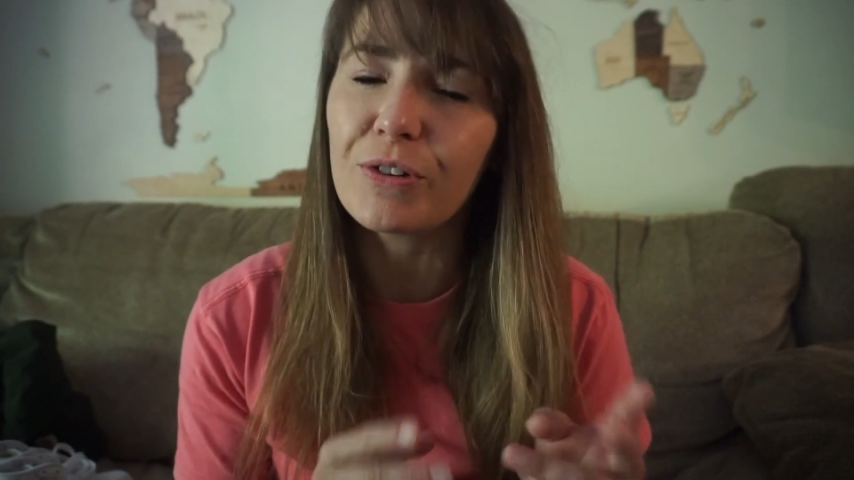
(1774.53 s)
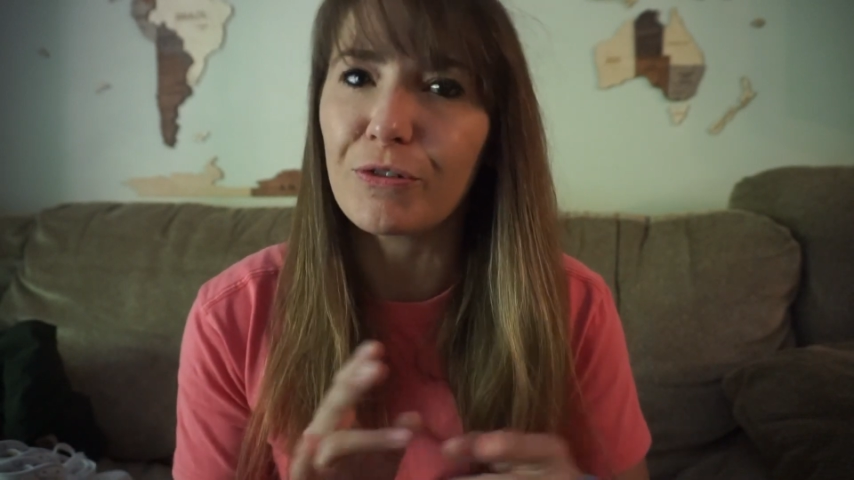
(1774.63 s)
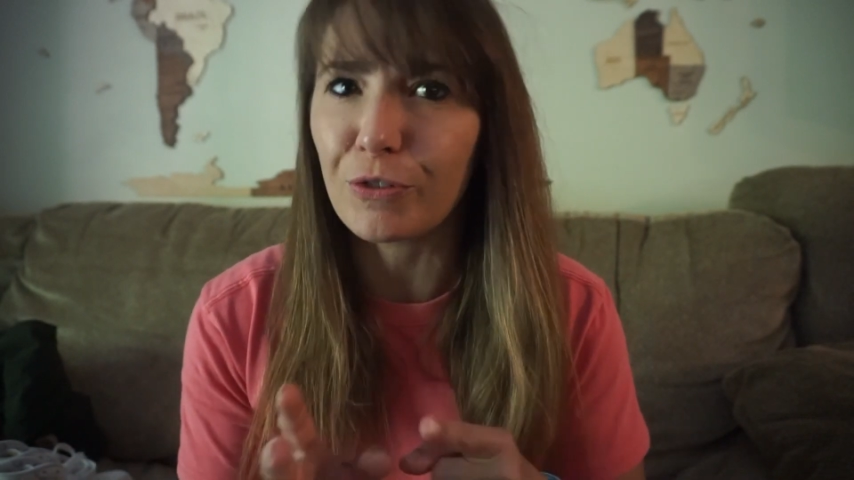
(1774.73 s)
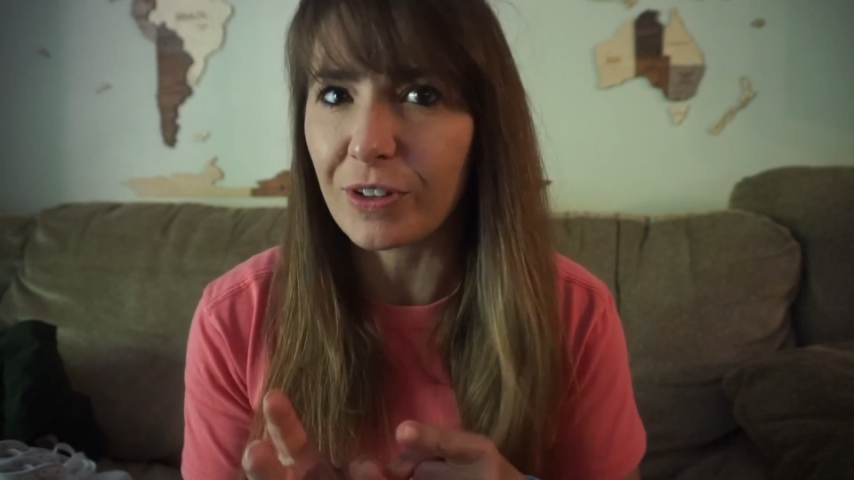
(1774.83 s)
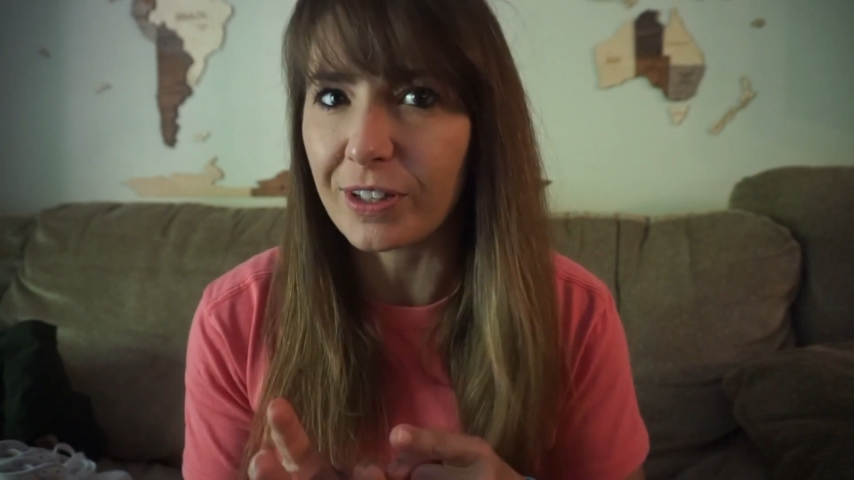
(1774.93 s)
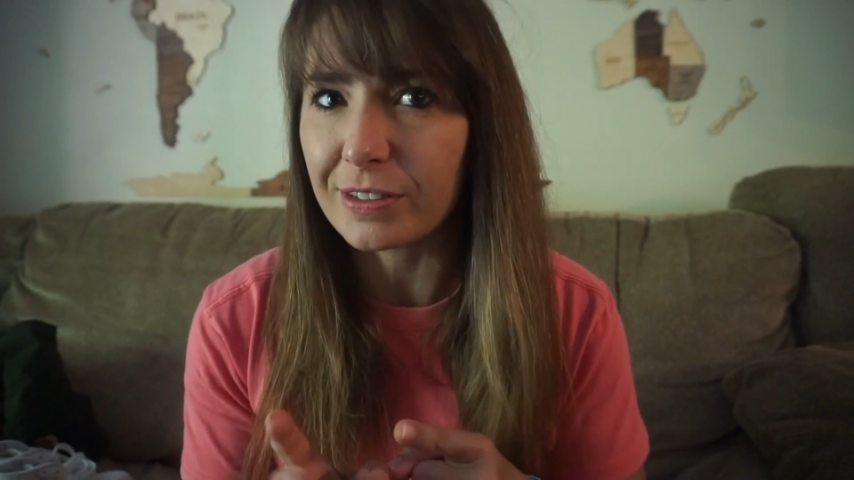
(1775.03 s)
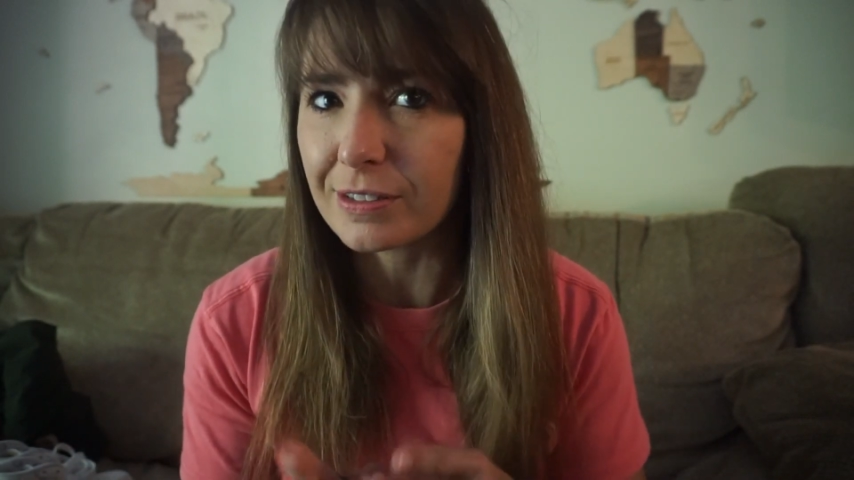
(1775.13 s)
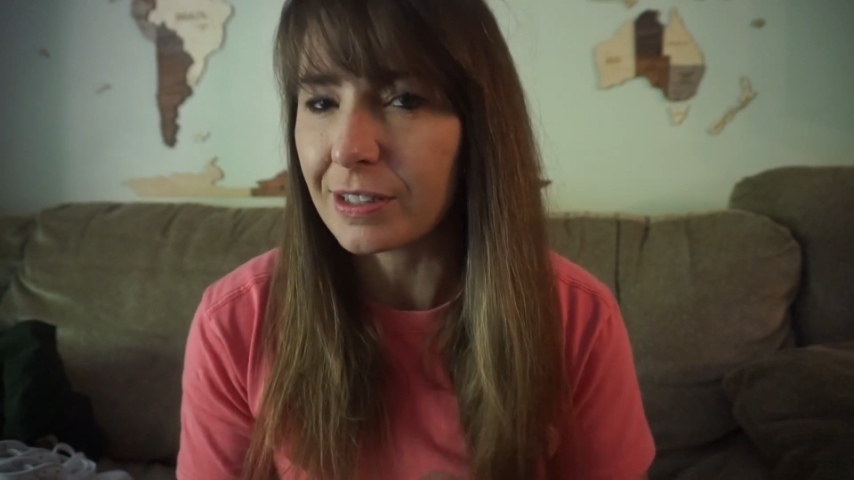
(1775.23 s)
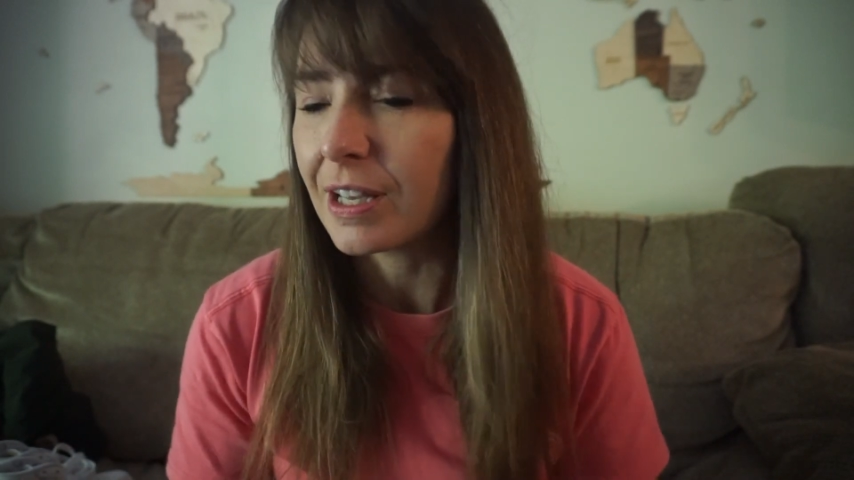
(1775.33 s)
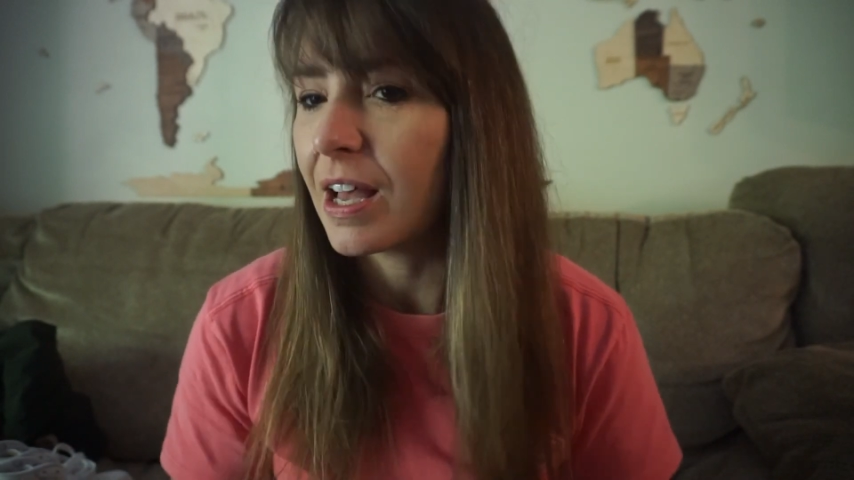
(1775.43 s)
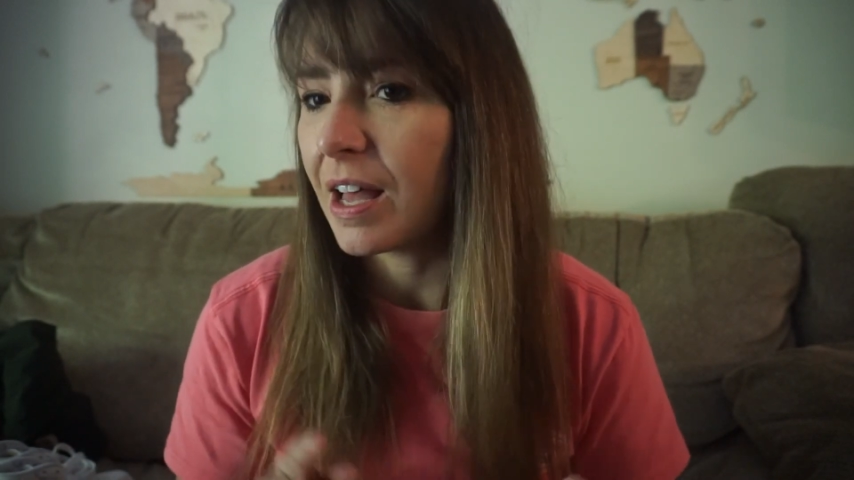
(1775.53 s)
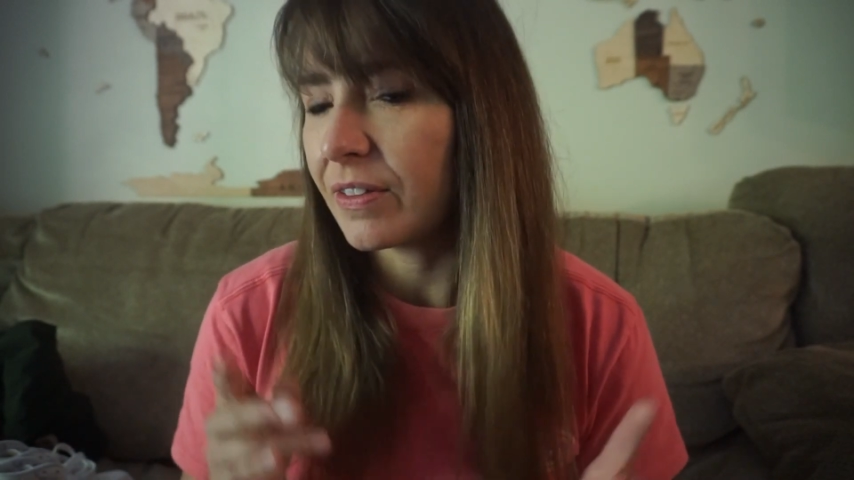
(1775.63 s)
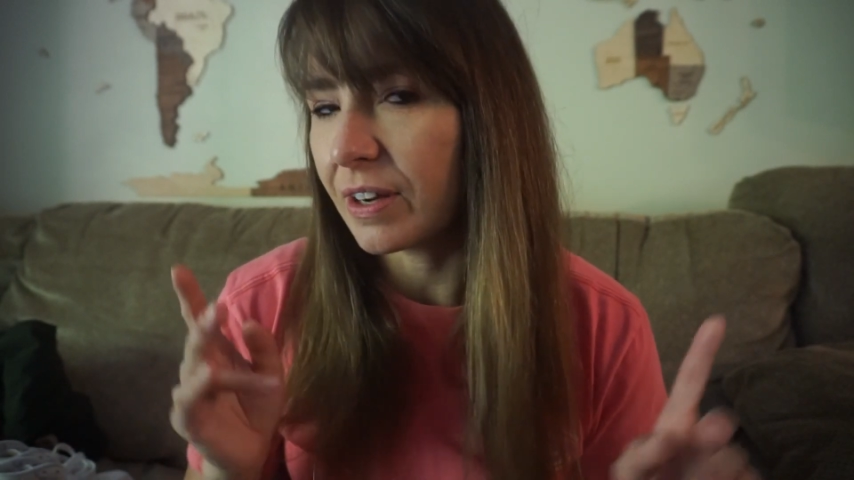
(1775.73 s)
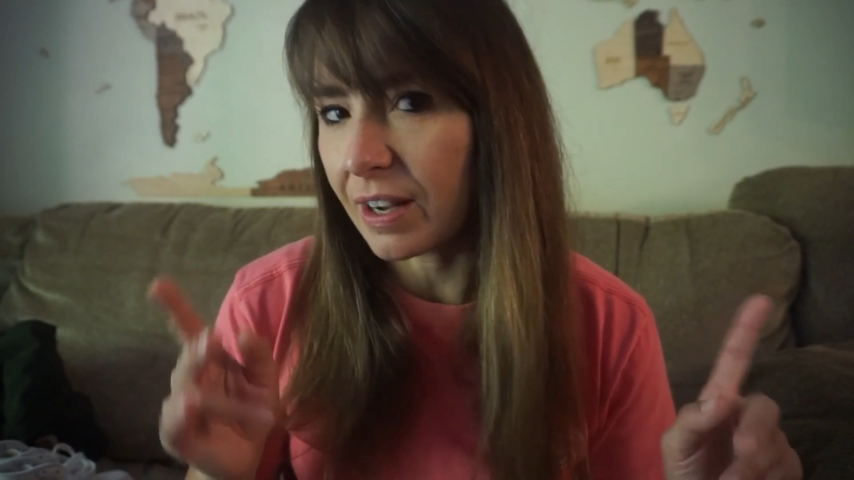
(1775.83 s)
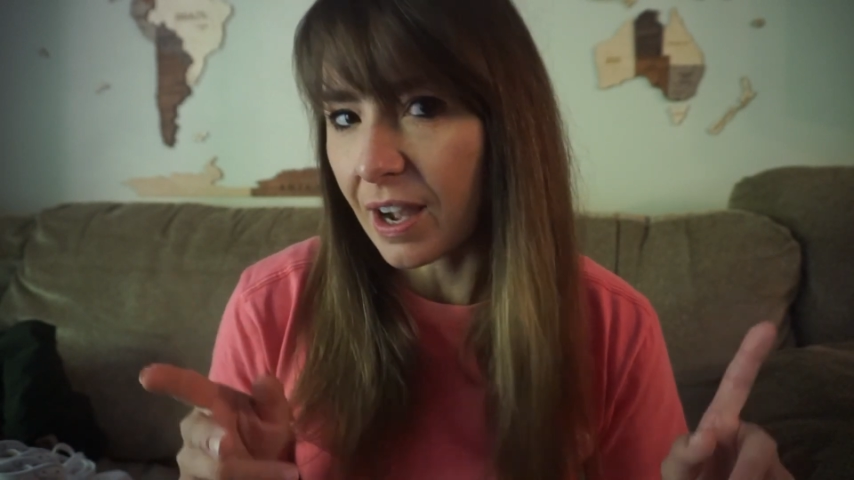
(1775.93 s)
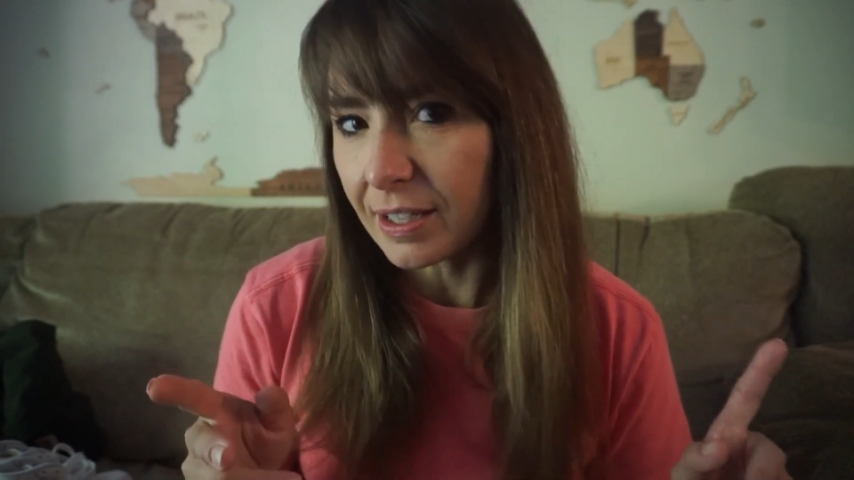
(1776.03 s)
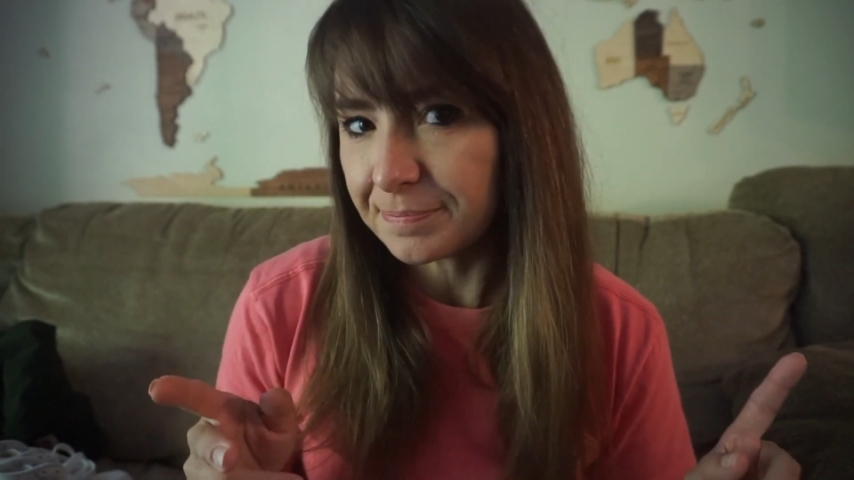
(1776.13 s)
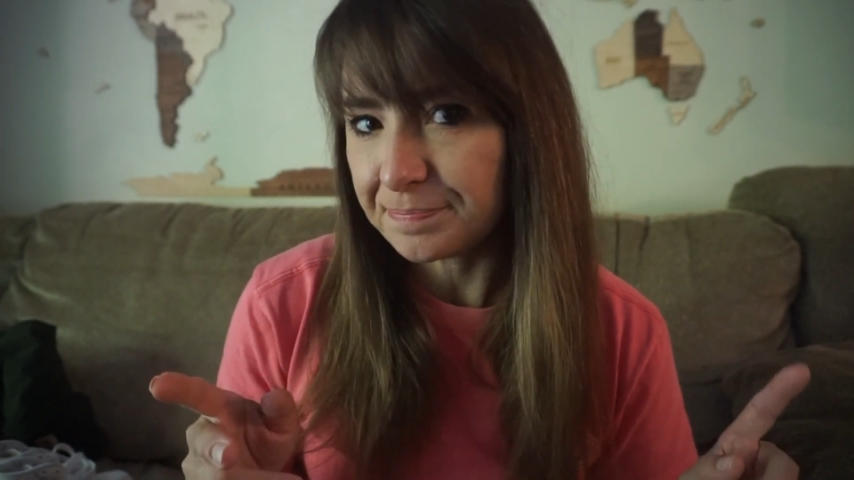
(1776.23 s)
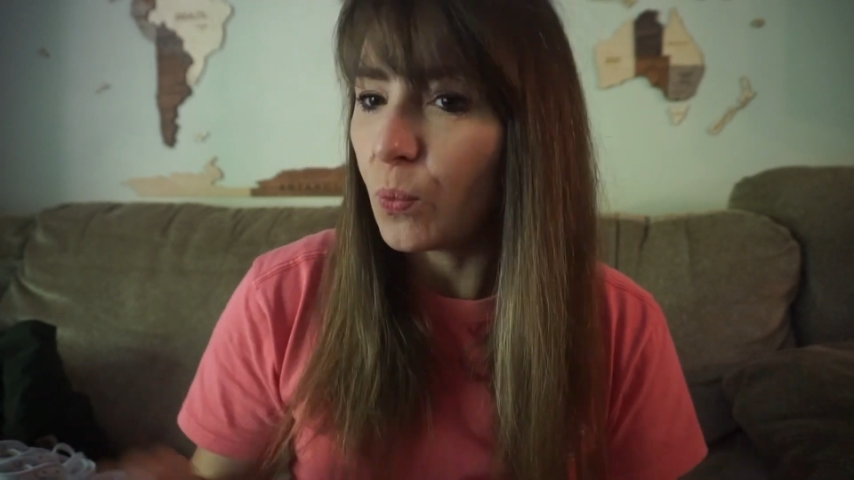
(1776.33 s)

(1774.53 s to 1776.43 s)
the few things that I got.